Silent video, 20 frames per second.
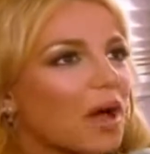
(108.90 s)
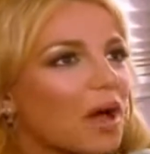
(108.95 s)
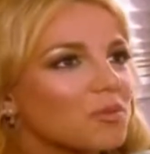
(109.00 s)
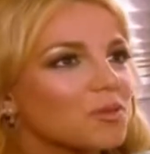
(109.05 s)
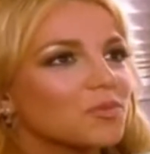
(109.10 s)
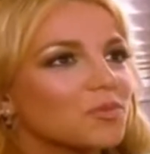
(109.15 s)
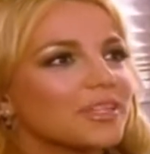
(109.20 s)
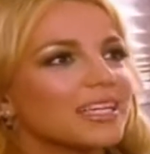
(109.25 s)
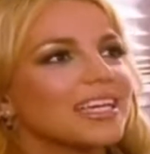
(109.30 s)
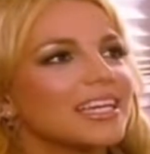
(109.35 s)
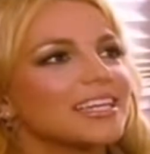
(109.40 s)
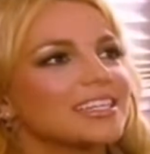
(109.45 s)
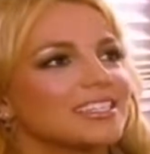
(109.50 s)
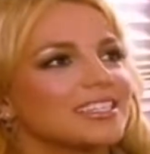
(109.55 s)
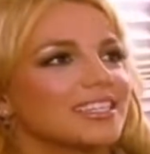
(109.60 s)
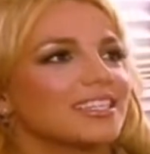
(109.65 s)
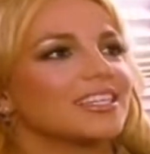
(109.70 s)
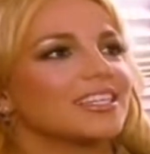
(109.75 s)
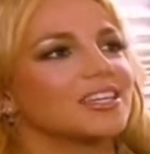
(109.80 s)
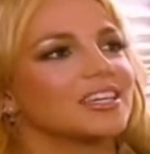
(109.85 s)

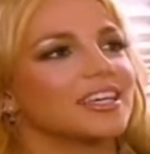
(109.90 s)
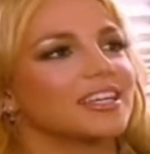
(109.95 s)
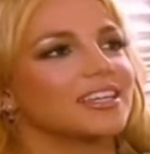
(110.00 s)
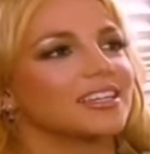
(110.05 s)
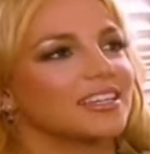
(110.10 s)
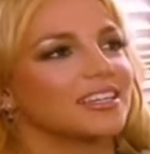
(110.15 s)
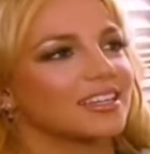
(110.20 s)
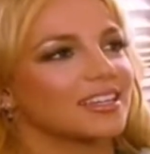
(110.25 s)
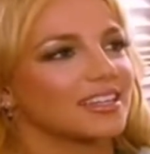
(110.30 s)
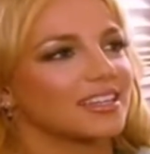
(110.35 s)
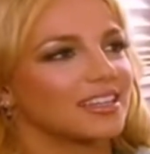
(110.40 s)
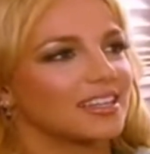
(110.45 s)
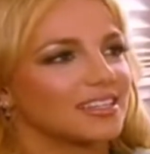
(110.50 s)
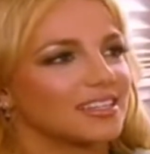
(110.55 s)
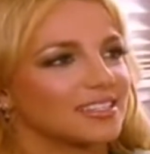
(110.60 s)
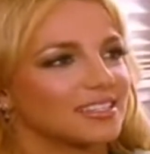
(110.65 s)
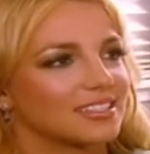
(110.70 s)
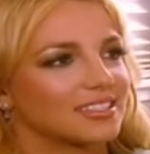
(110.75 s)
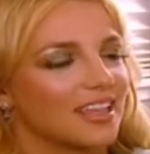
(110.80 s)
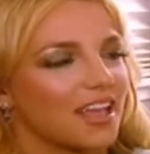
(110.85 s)
Probably to get
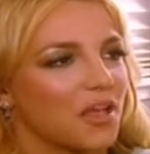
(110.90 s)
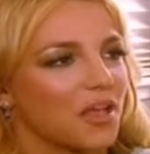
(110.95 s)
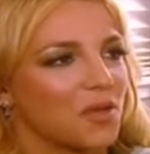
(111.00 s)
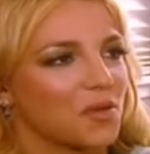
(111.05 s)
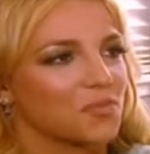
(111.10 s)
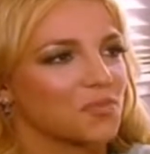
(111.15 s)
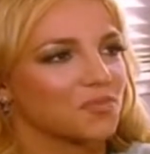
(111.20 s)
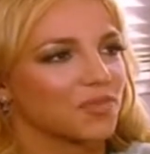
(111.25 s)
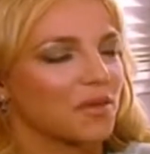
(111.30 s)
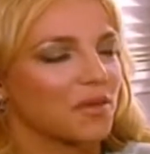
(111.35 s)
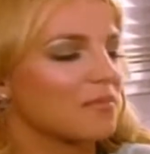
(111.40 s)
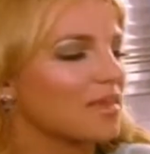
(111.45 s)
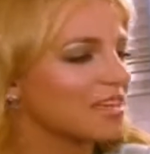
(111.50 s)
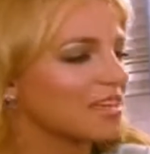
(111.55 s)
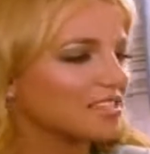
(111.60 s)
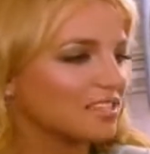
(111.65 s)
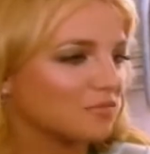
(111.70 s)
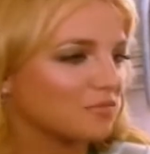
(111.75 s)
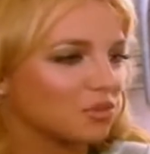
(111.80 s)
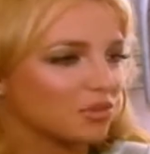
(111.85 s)
this um,
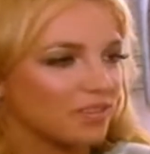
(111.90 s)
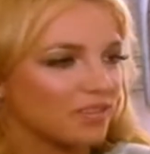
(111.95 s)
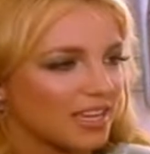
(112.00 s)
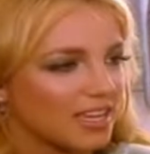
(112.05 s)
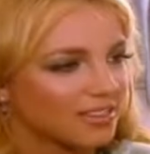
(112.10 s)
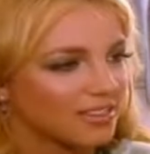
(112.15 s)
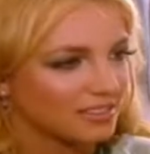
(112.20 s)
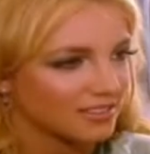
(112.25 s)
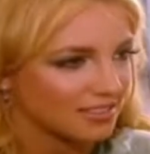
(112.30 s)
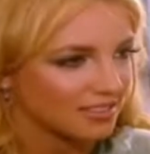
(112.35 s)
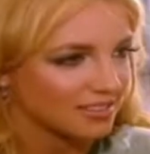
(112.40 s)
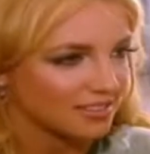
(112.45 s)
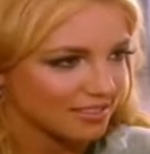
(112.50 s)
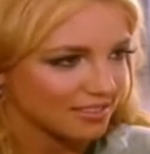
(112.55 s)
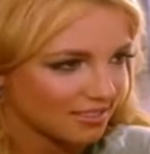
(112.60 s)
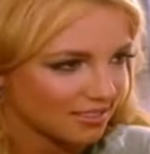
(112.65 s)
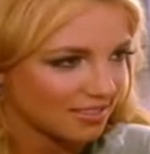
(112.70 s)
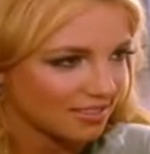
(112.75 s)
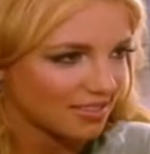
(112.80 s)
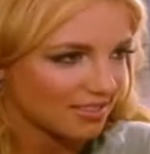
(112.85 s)
amazing movie,
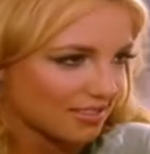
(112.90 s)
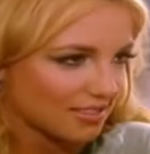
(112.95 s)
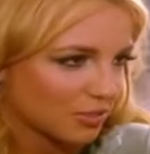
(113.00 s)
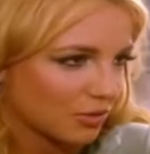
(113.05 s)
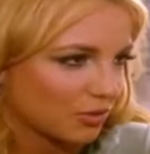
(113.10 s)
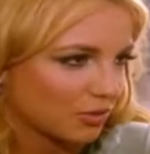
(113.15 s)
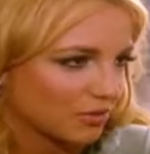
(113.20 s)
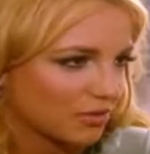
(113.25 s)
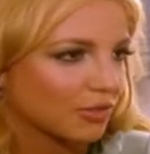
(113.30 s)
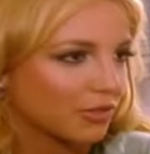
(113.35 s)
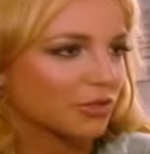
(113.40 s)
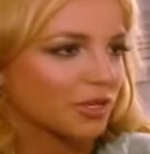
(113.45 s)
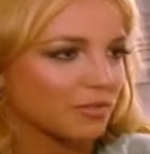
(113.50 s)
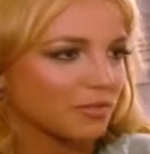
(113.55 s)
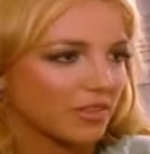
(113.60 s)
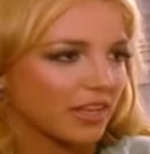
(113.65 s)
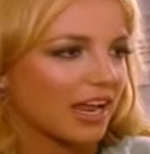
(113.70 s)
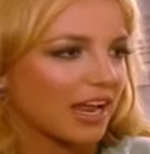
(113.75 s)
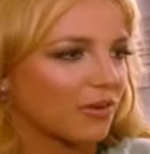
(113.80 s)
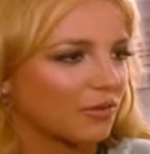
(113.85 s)
this this
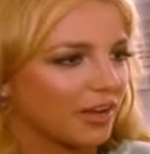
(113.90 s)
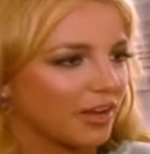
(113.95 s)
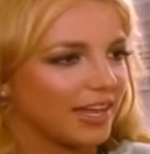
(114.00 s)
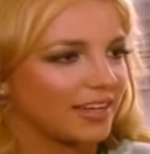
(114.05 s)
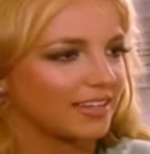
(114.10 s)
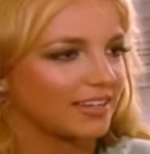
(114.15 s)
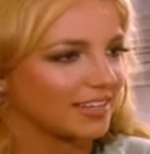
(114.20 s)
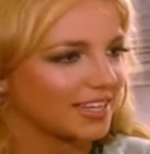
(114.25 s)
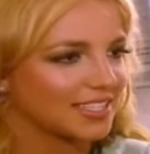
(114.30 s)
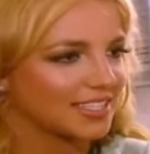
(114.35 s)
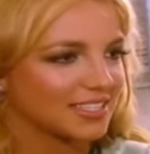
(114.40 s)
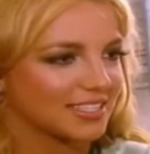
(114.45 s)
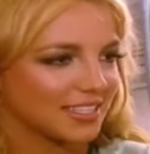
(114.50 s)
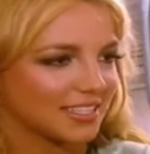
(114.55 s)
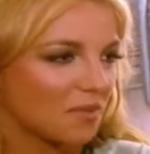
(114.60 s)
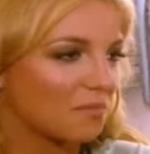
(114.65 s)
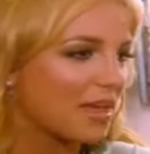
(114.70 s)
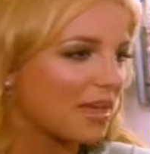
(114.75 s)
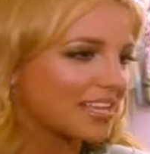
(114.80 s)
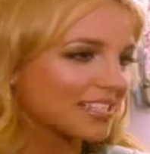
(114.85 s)
script that I read.
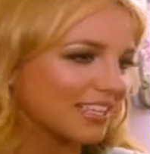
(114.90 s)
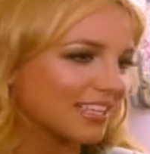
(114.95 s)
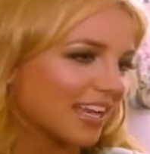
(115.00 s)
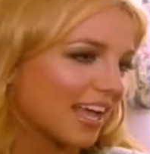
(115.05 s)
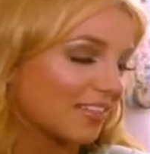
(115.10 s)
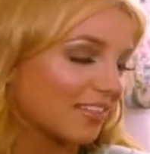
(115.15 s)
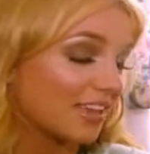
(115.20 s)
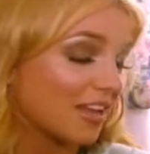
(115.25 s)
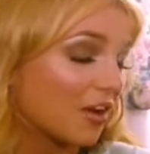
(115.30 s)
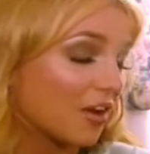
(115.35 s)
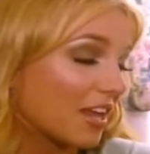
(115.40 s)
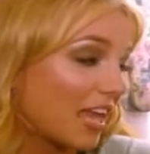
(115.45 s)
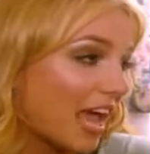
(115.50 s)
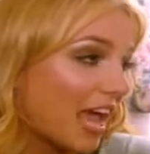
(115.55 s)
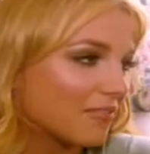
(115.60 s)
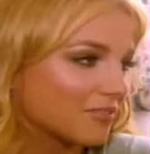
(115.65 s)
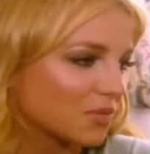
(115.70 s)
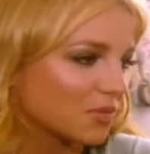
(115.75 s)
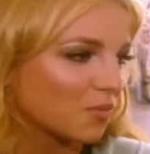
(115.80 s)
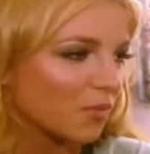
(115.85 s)
It's amazing. They
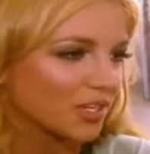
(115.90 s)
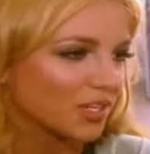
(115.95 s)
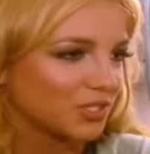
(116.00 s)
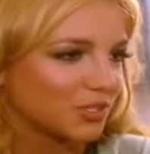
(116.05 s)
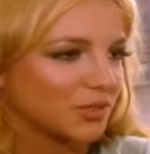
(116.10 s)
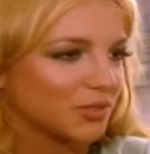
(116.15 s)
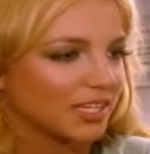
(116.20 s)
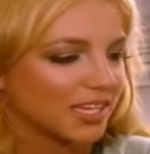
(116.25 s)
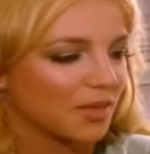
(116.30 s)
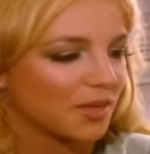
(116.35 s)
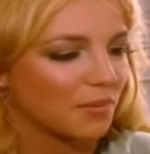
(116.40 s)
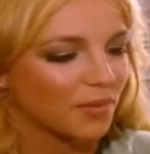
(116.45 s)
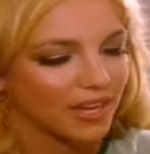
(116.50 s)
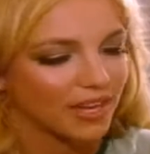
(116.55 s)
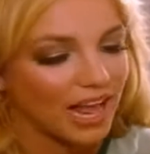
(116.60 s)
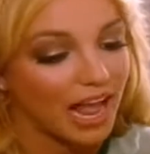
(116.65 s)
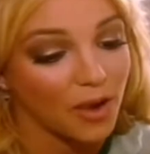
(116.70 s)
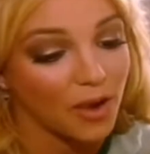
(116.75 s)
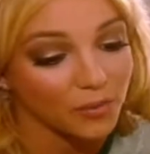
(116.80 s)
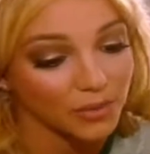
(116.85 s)
already have someone doing it,
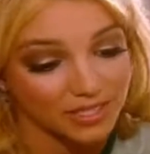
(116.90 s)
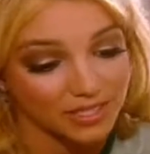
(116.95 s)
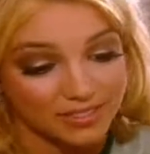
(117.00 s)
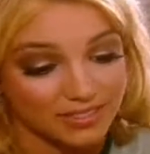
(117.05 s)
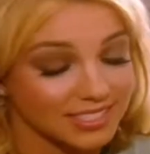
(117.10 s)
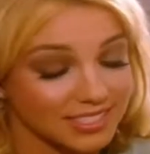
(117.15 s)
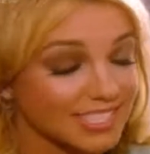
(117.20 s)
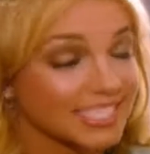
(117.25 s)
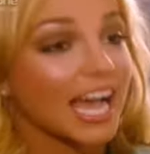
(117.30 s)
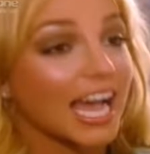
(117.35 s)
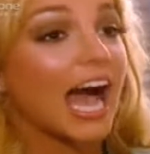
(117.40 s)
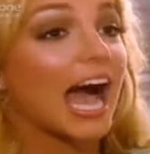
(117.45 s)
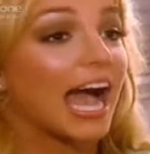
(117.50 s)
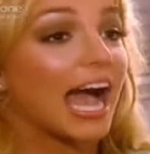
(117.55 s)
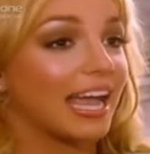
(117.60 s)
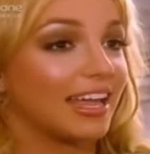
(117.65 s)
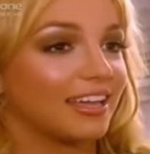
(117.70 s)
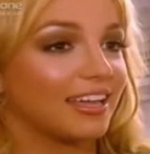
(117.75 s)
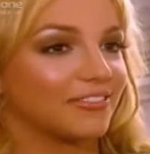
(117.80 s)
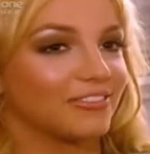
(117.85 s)
but I would
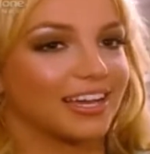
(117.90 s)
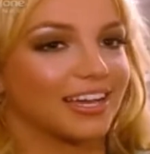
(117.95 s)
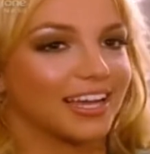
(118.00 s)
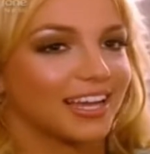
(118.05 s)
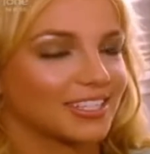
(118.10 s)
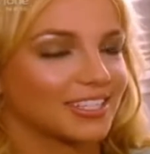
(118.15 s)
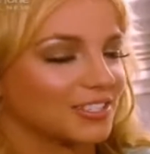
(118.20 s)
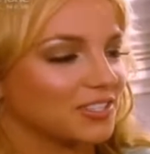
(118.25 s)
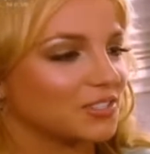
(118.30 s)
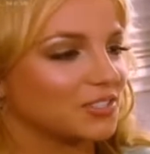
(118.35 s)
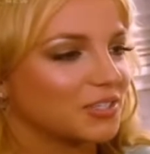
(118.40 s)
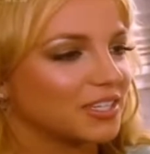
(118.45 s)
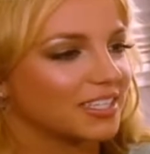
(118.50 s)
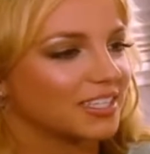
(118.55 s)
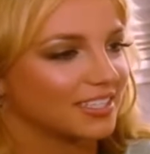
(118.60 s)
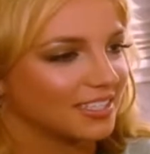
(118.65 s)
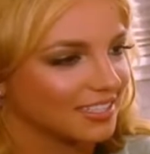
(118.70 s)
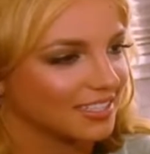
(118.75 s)
die if I got to do it.